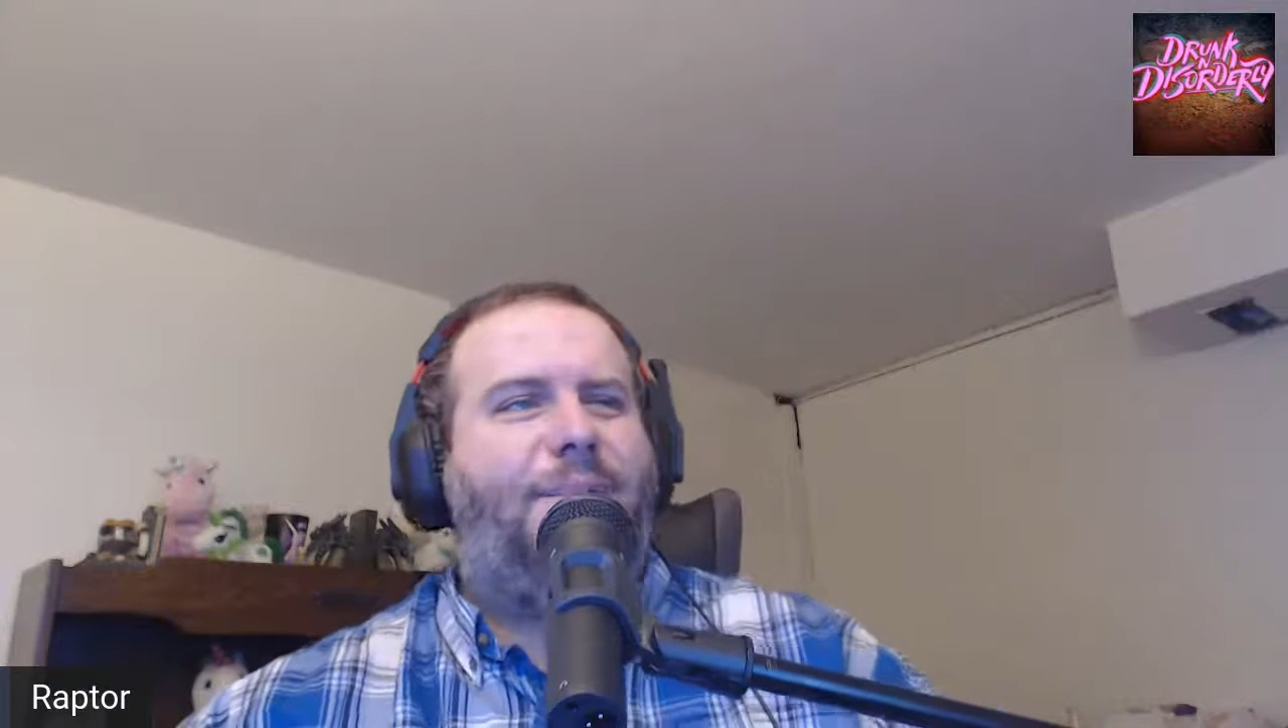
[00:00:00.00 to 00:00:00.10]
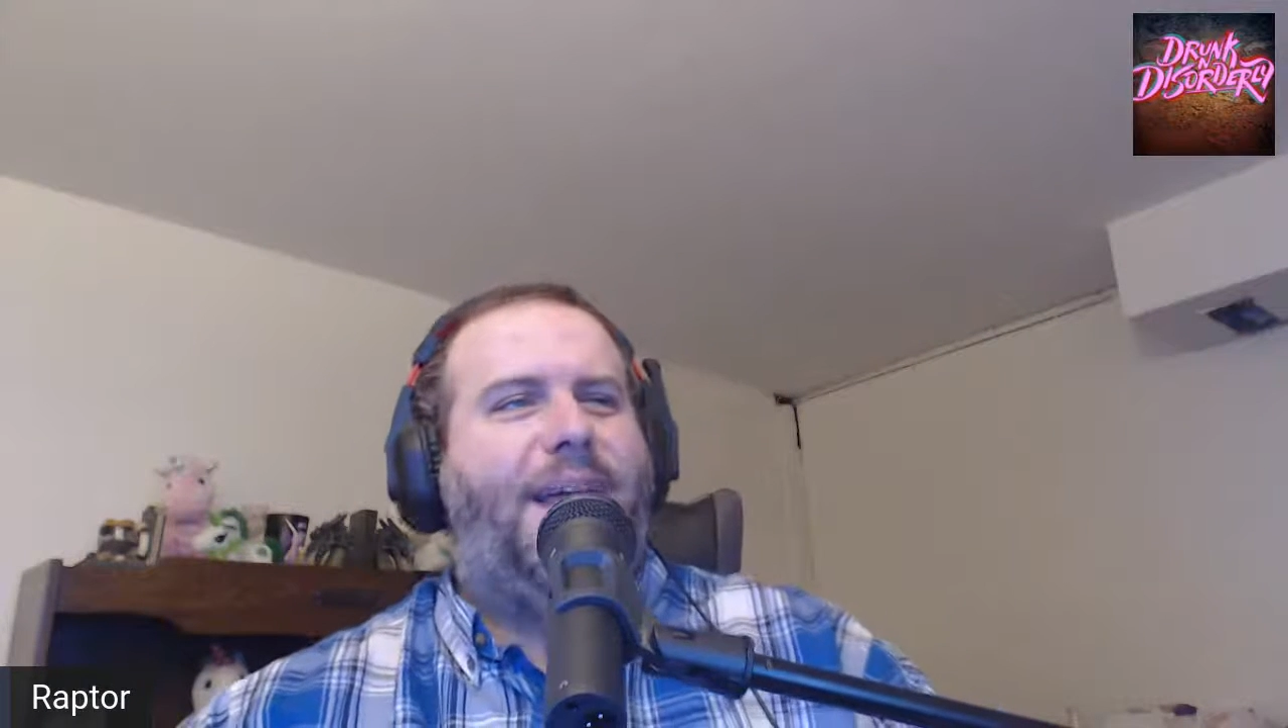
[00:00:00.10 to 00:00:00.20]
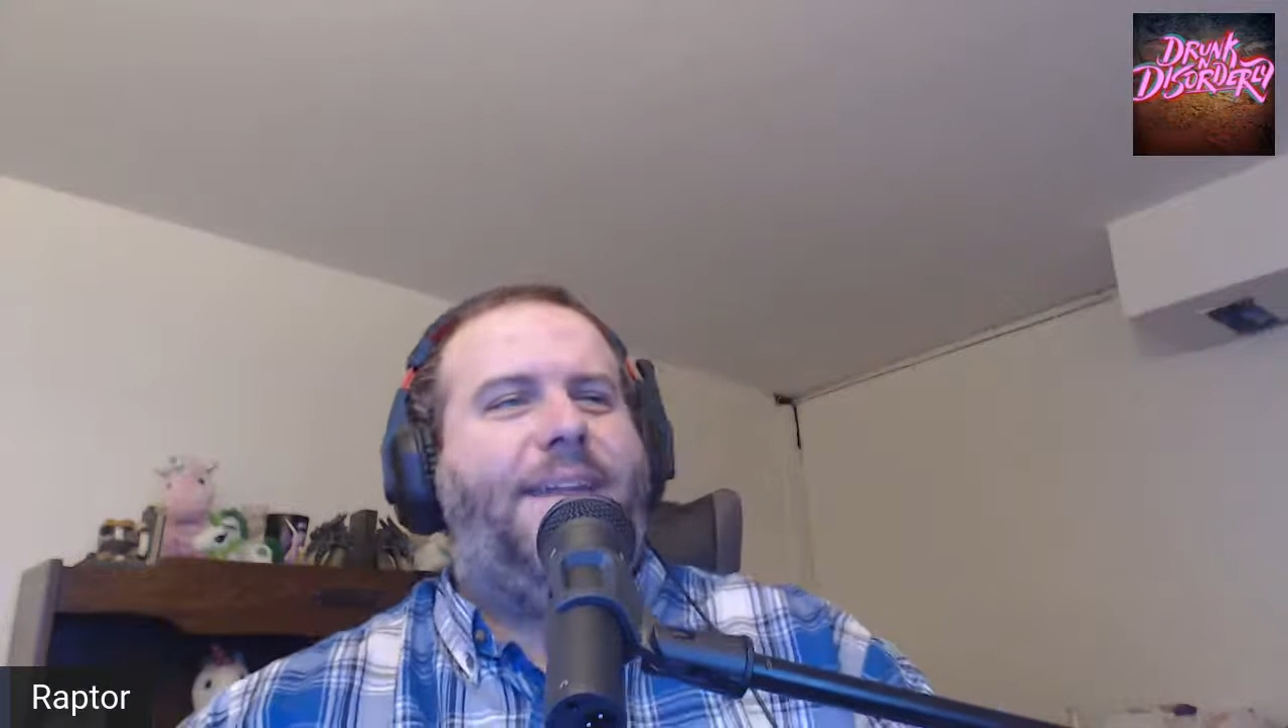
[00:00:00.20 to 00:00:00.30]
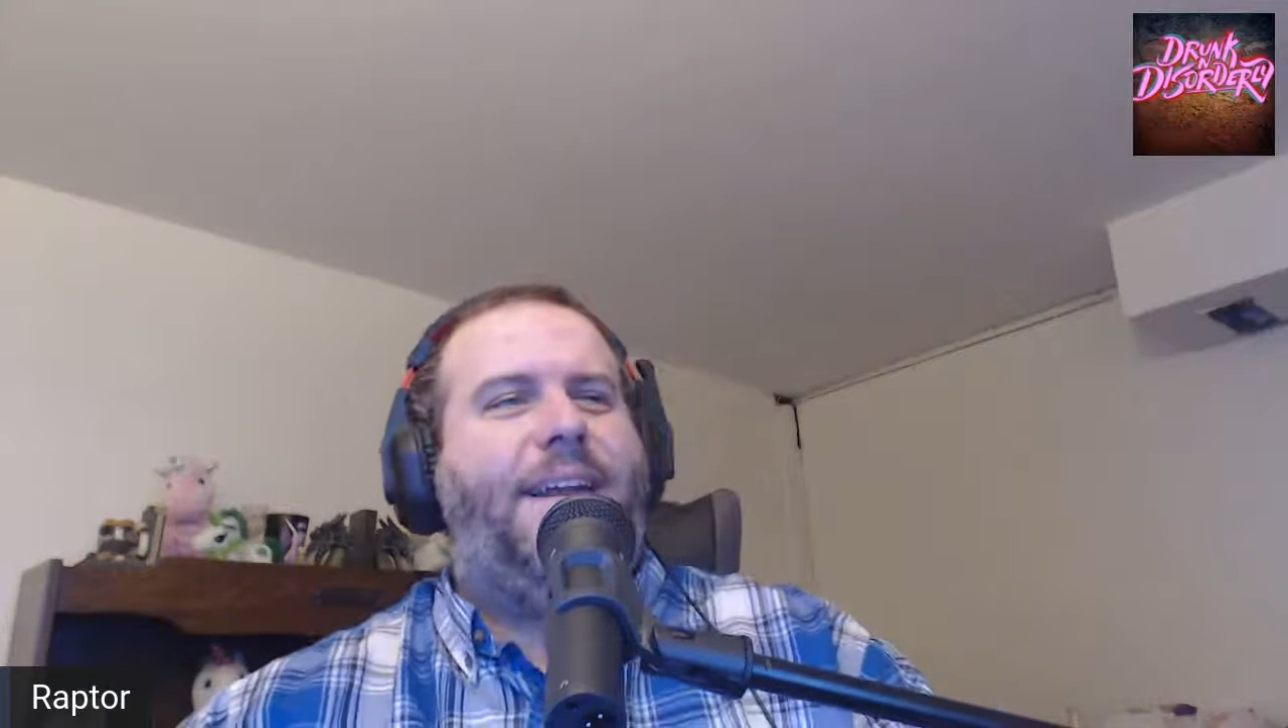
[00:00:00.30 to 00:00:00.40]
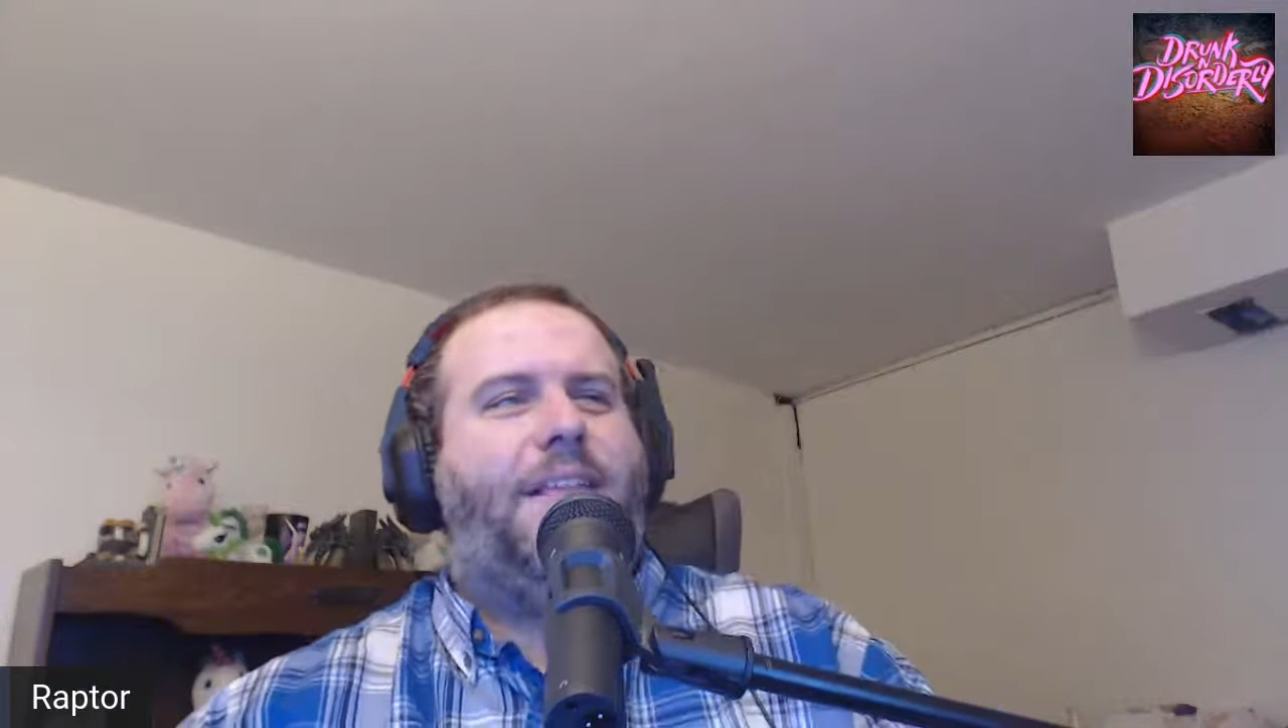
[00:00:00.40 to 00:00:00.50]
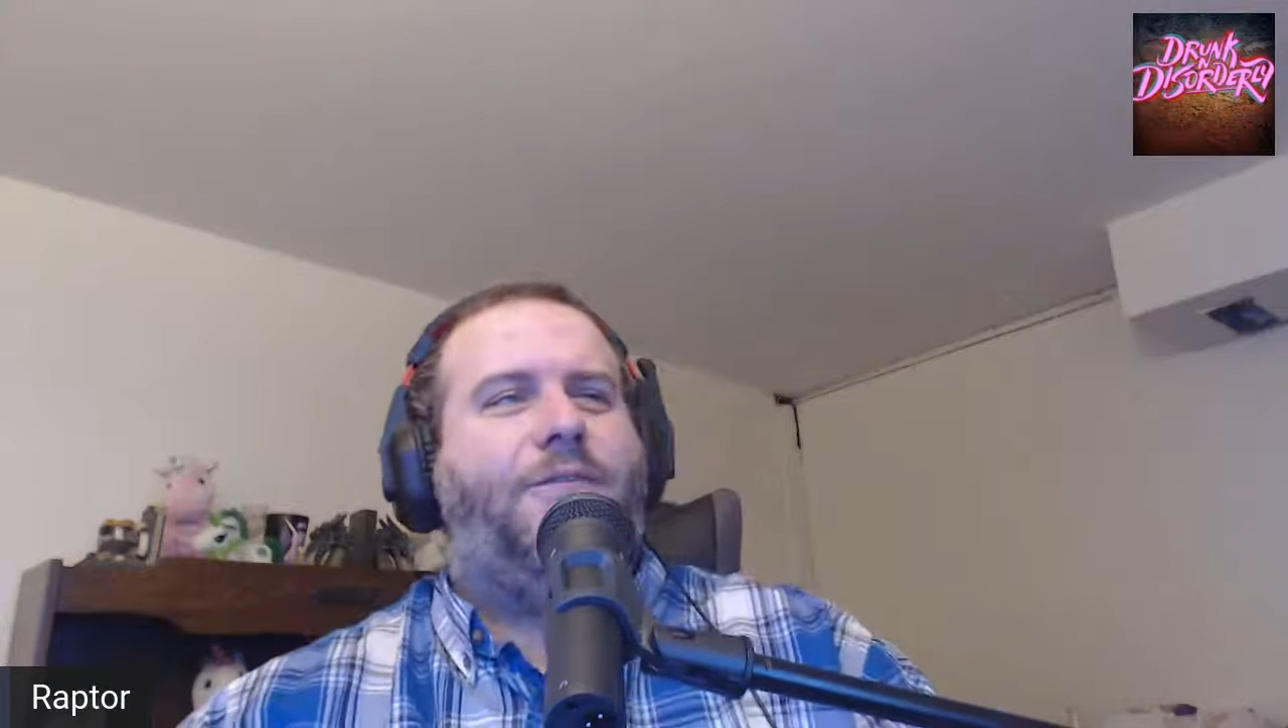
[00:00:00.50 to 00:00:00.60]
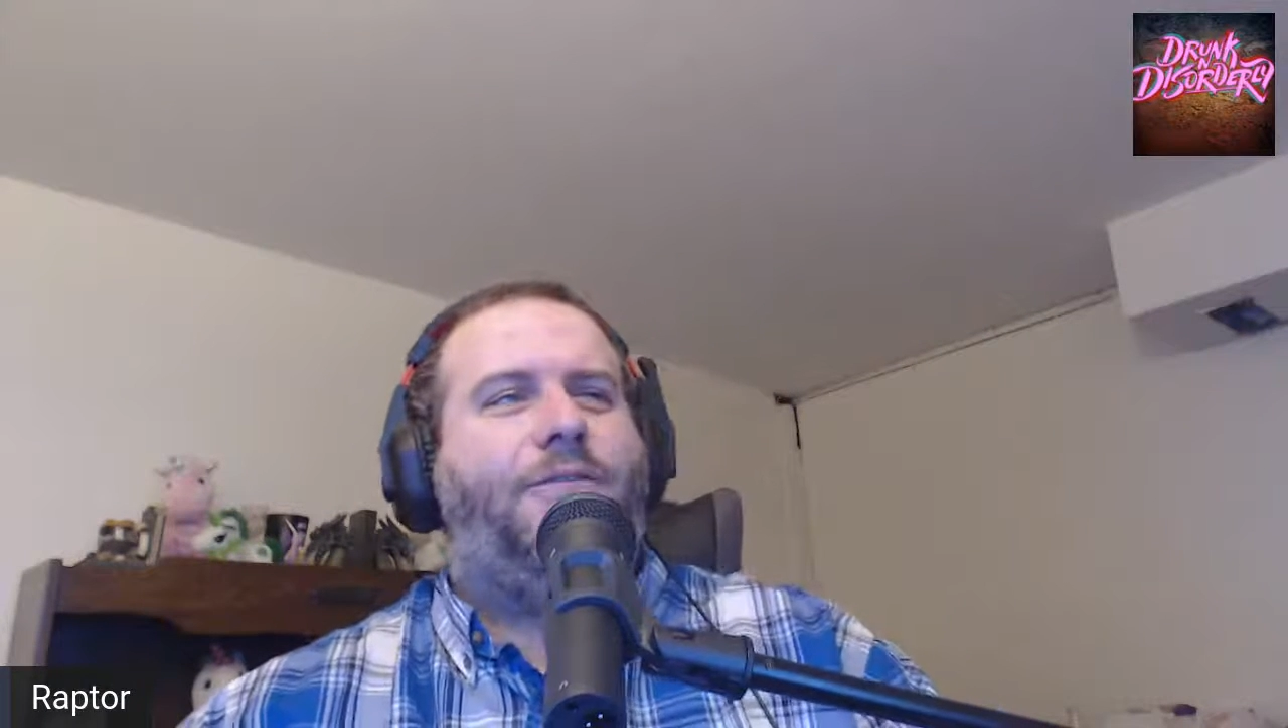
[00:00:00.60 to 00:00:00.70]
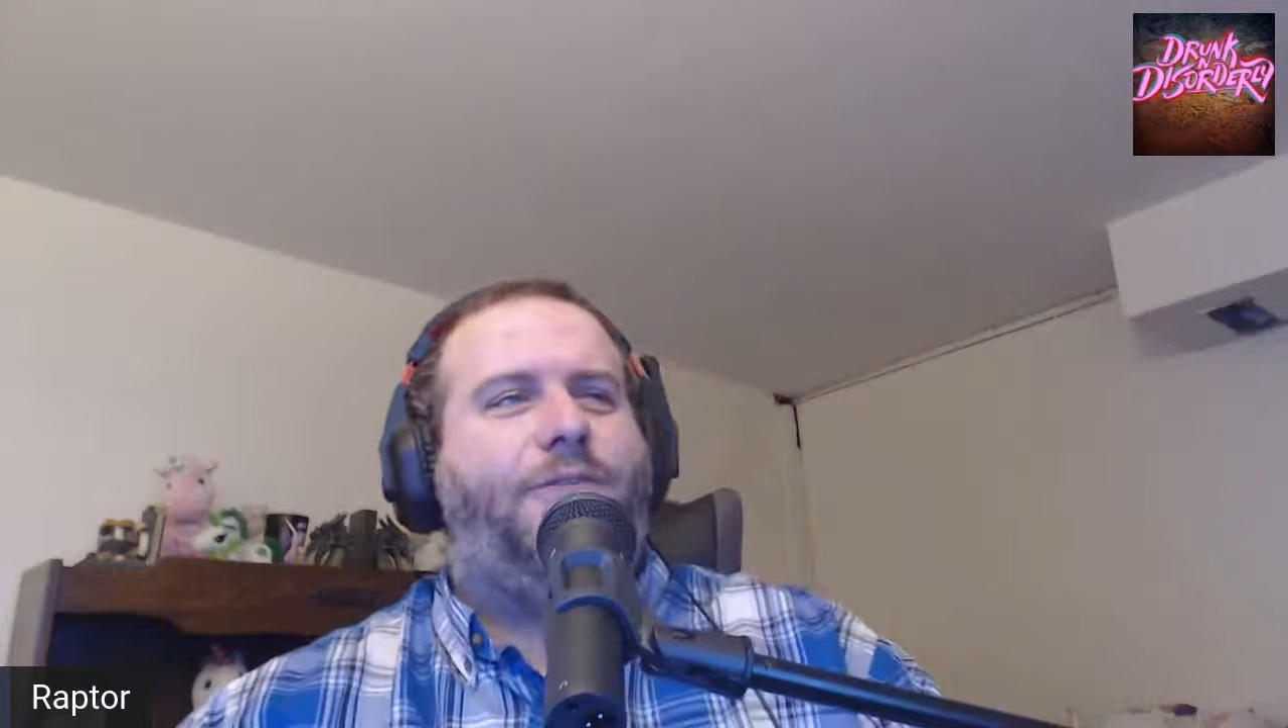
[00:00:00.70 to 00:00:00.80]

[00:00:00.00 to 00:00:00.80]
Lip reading: man, that is